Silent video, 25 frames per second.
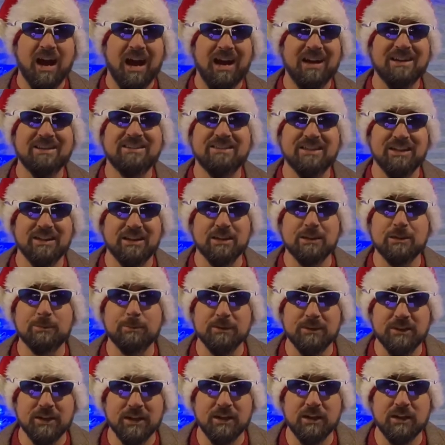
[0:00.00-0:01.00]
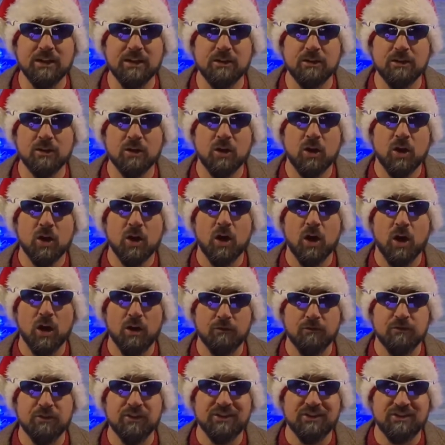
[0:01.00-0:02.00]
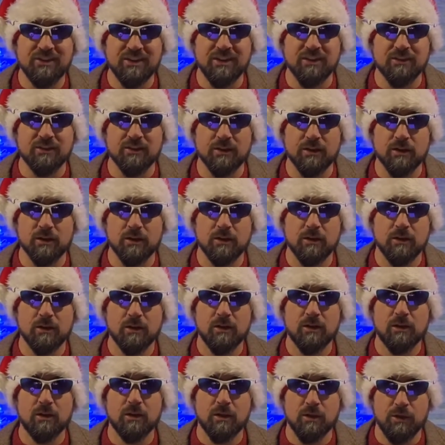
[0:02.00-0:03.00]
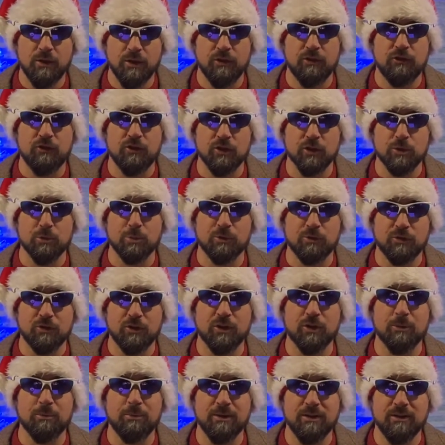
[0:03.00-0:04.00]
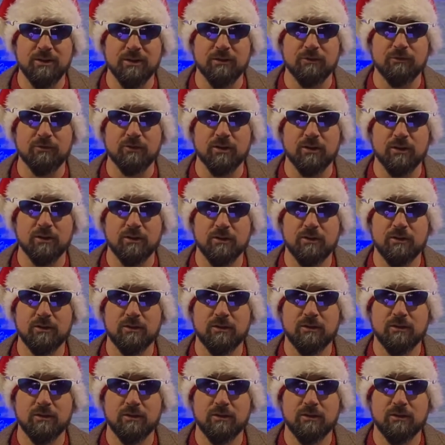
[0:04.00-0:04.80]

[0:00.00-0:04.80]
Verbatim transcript: I said at the beginning of the season, this year was going to be different.